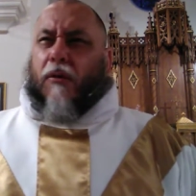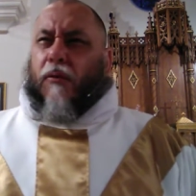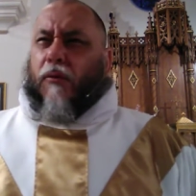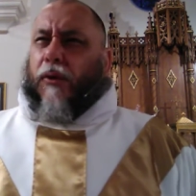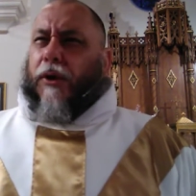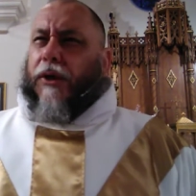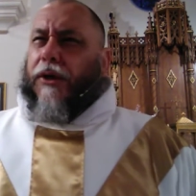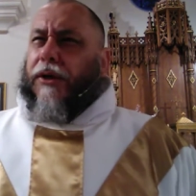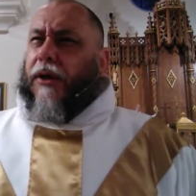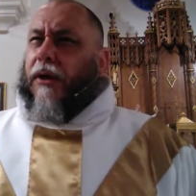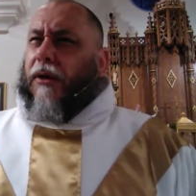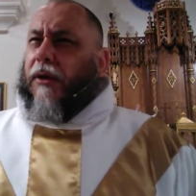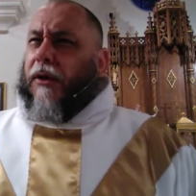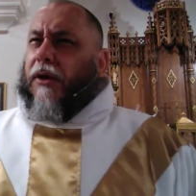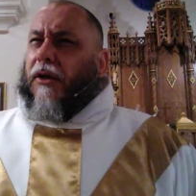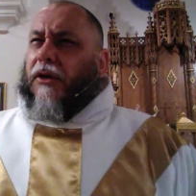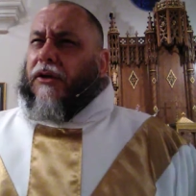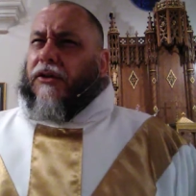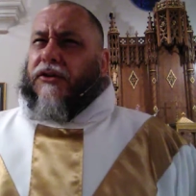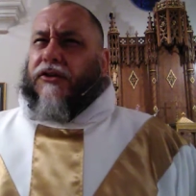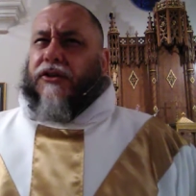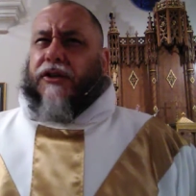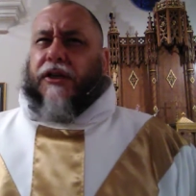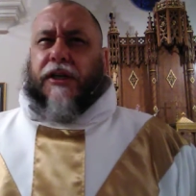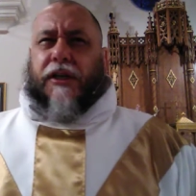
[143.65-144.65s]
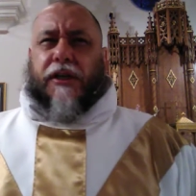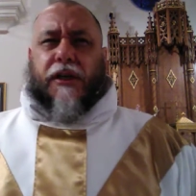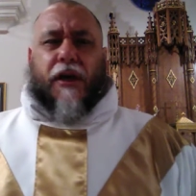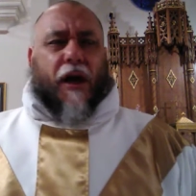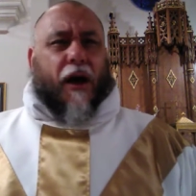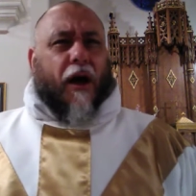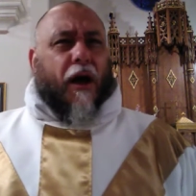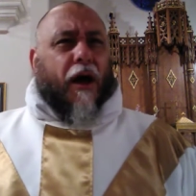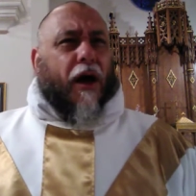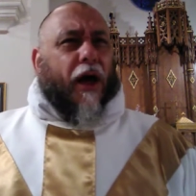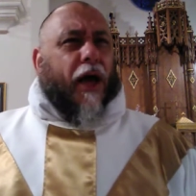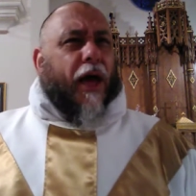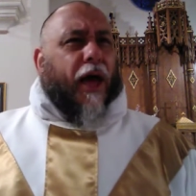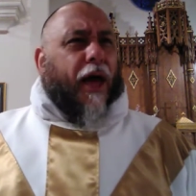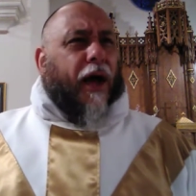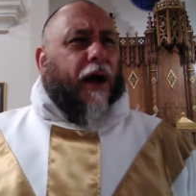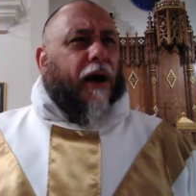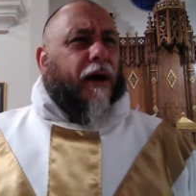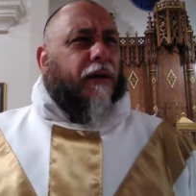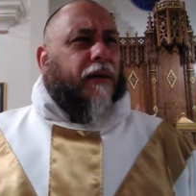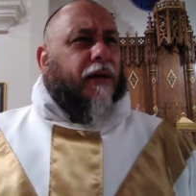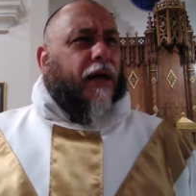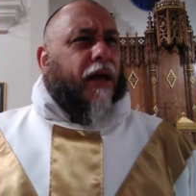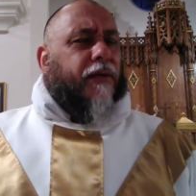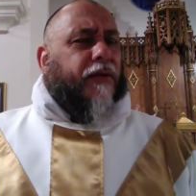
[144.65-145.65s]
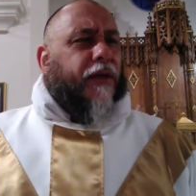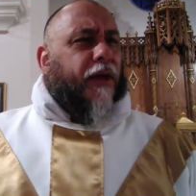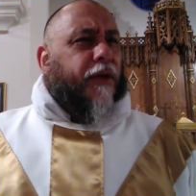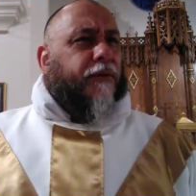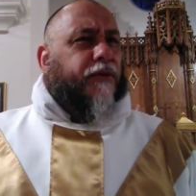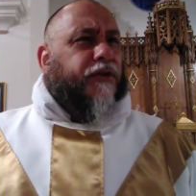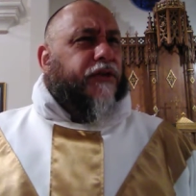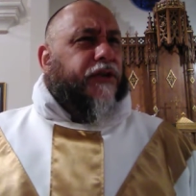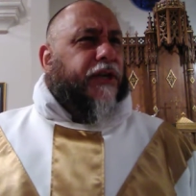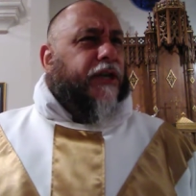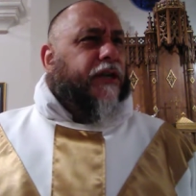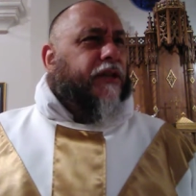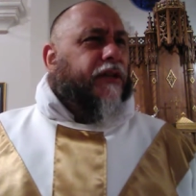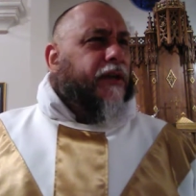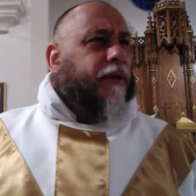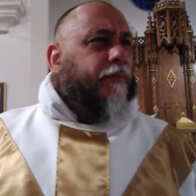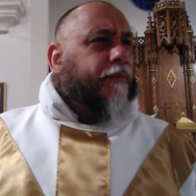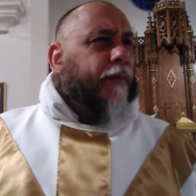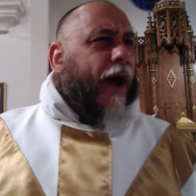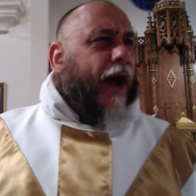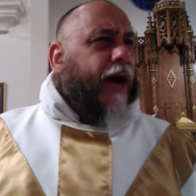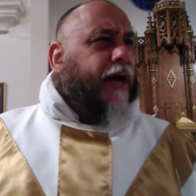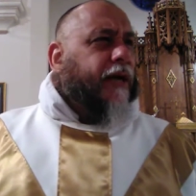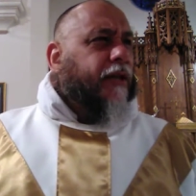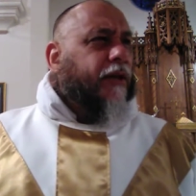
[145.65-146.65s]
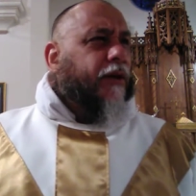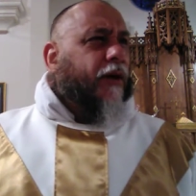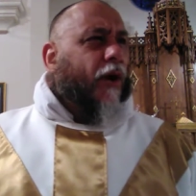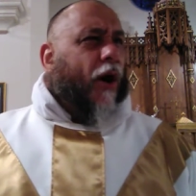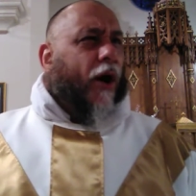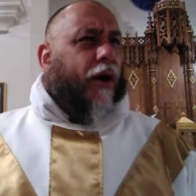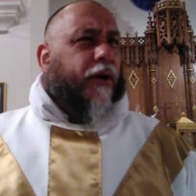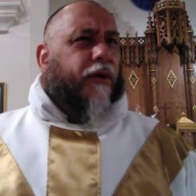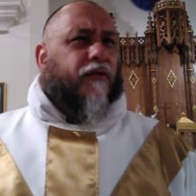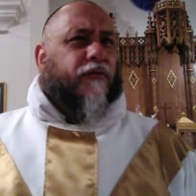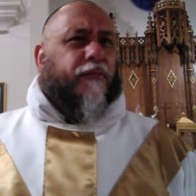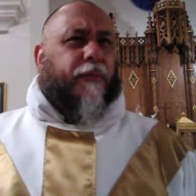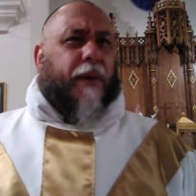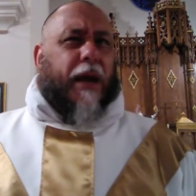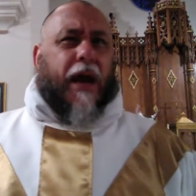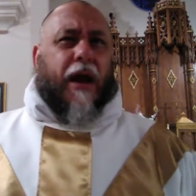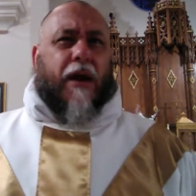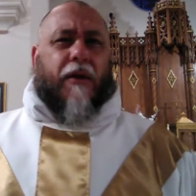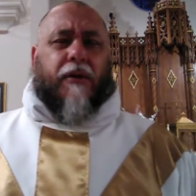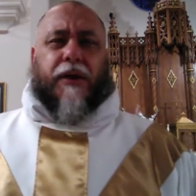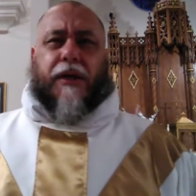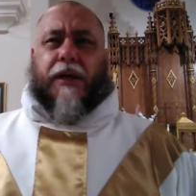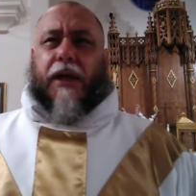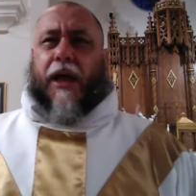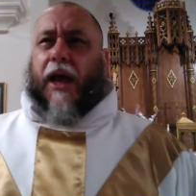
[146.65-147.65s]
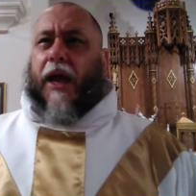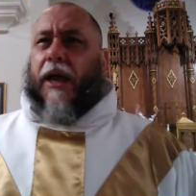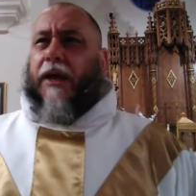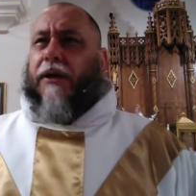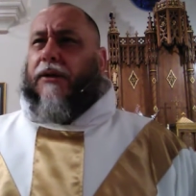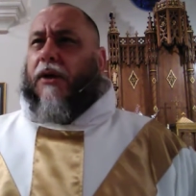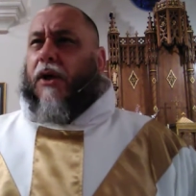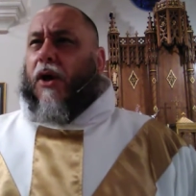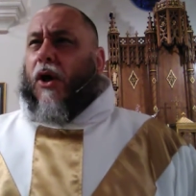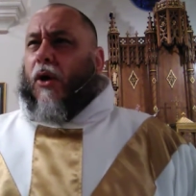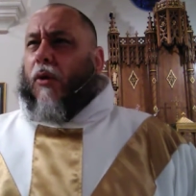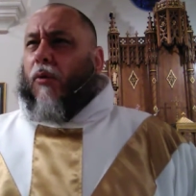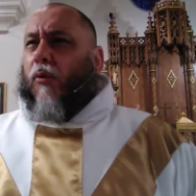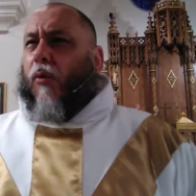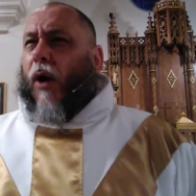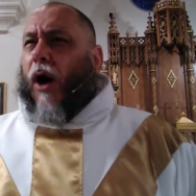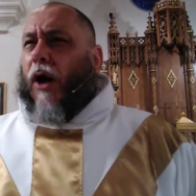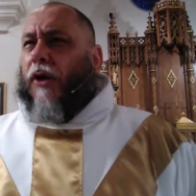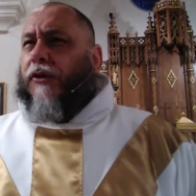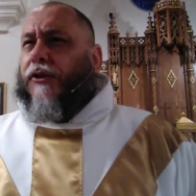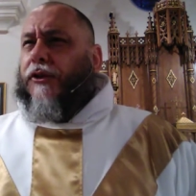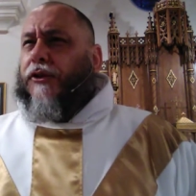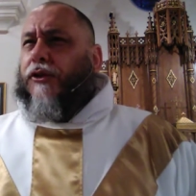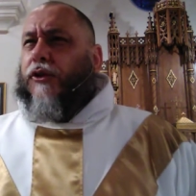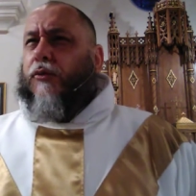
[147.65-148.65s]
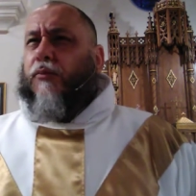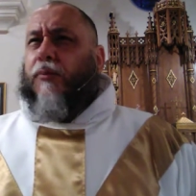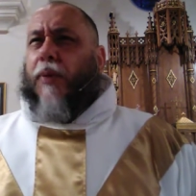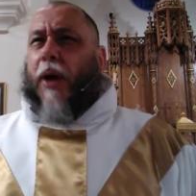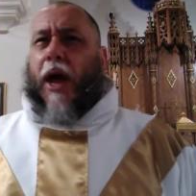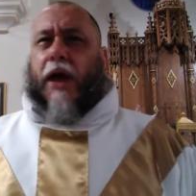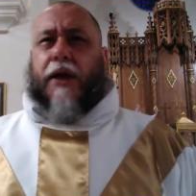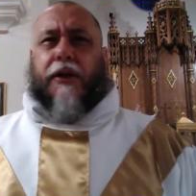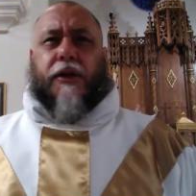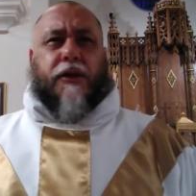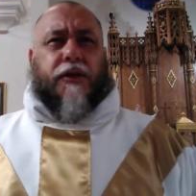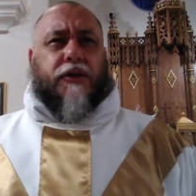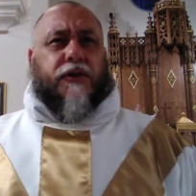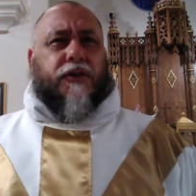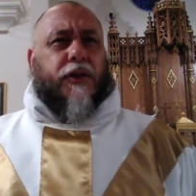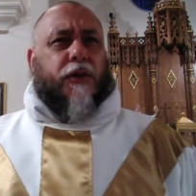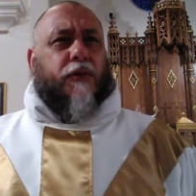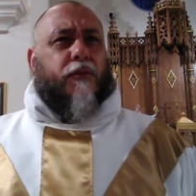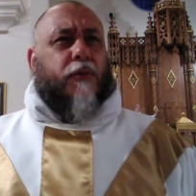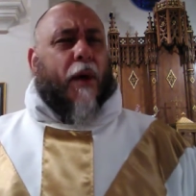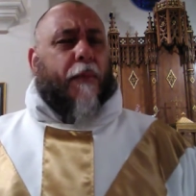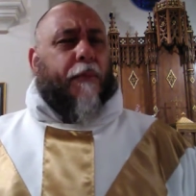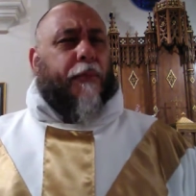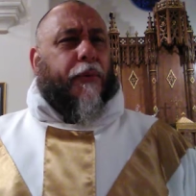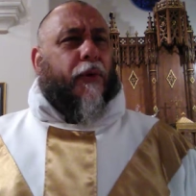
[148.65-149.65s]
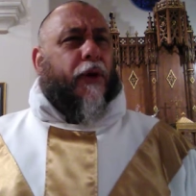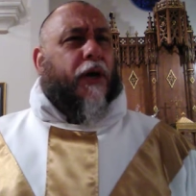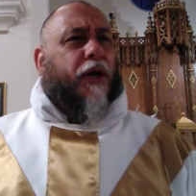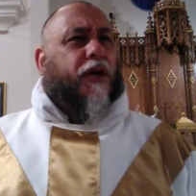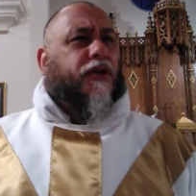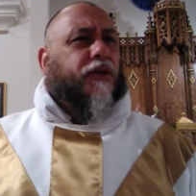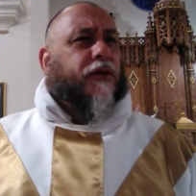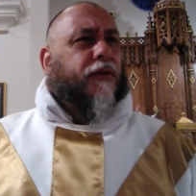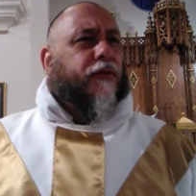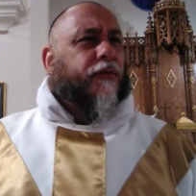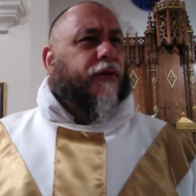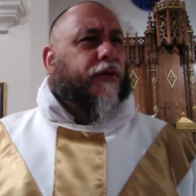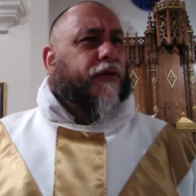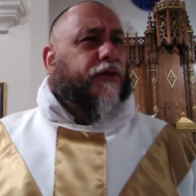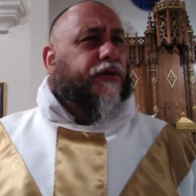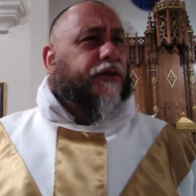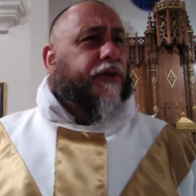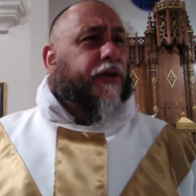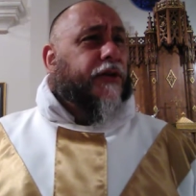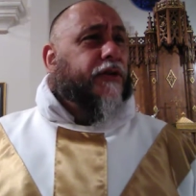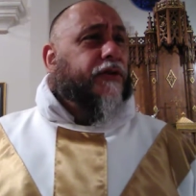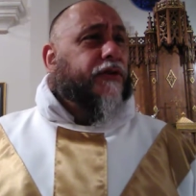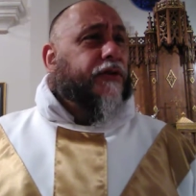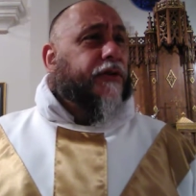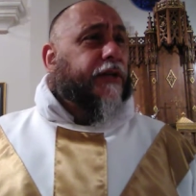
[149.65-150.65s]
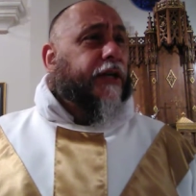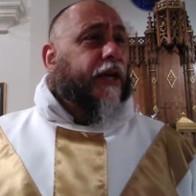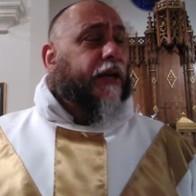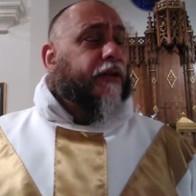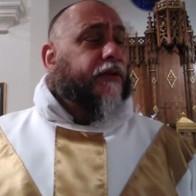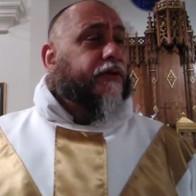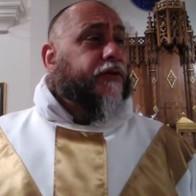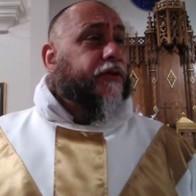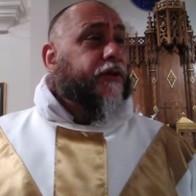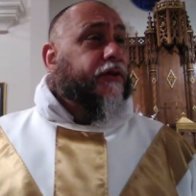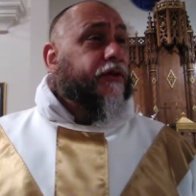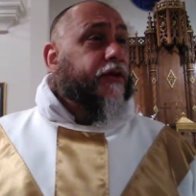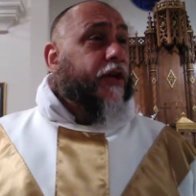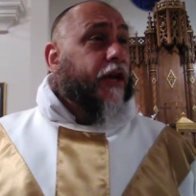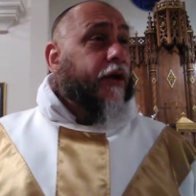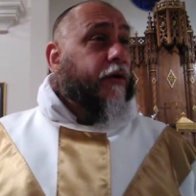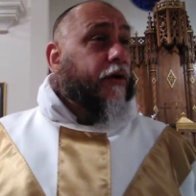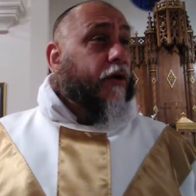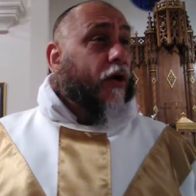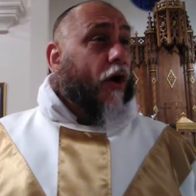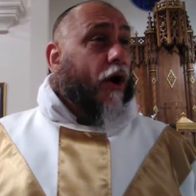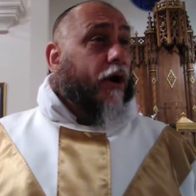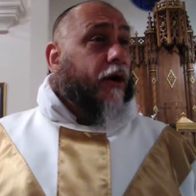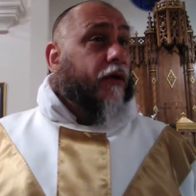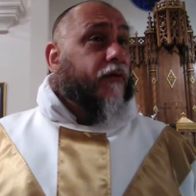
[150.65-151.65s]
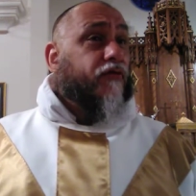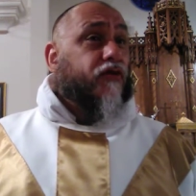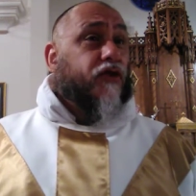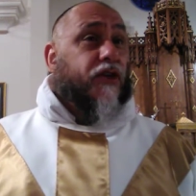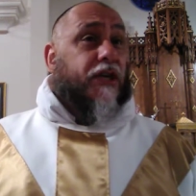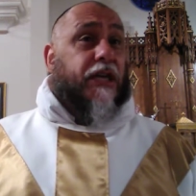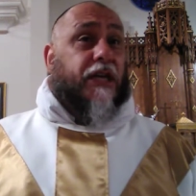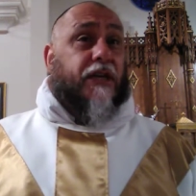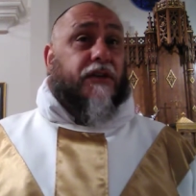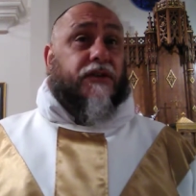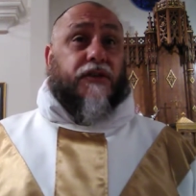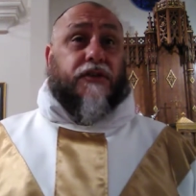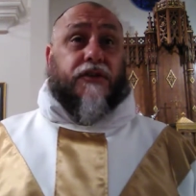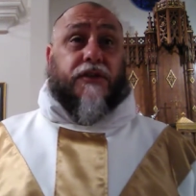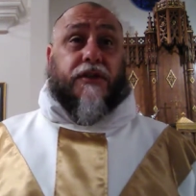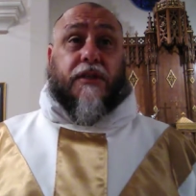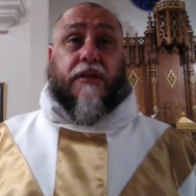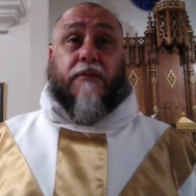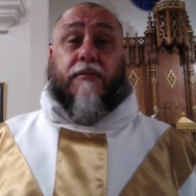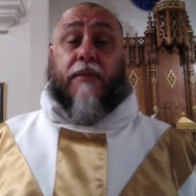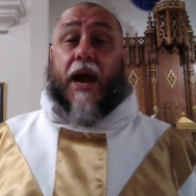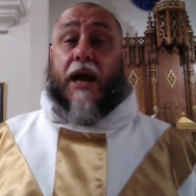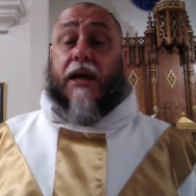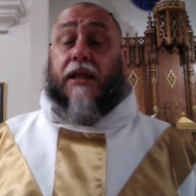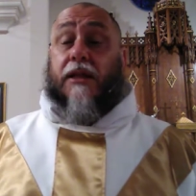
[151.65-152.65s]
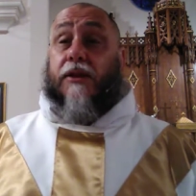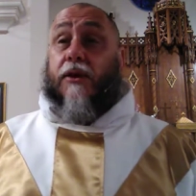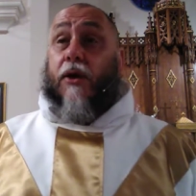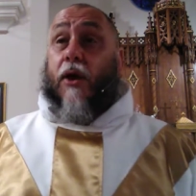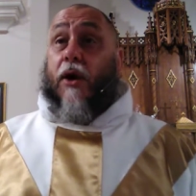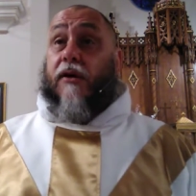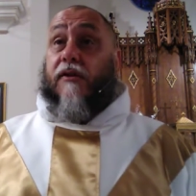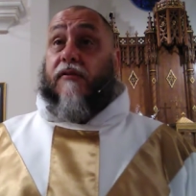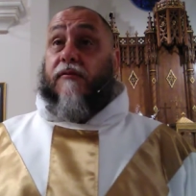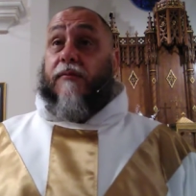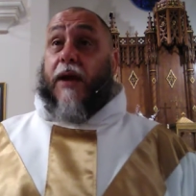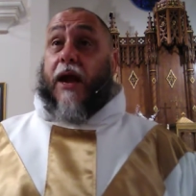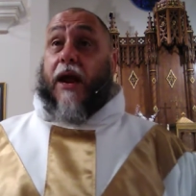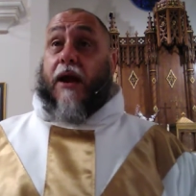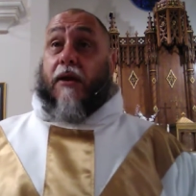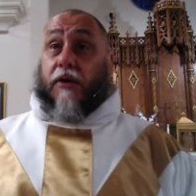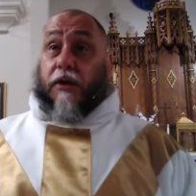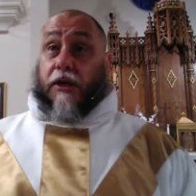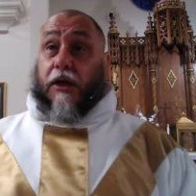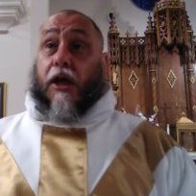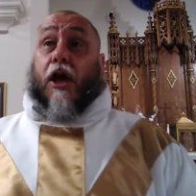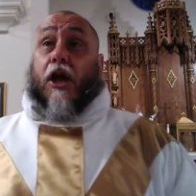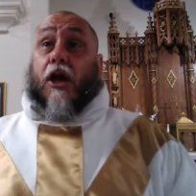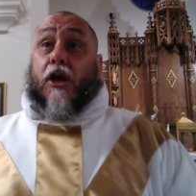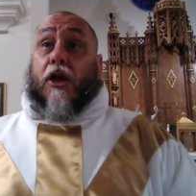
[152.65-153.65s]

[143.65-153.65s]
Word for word: would see uh, hell and then see the Immaculate Heart of Mary and want to do penance in reparation for sins against the Sacred Heart of Jesus and the Immaculate Heart of Mary.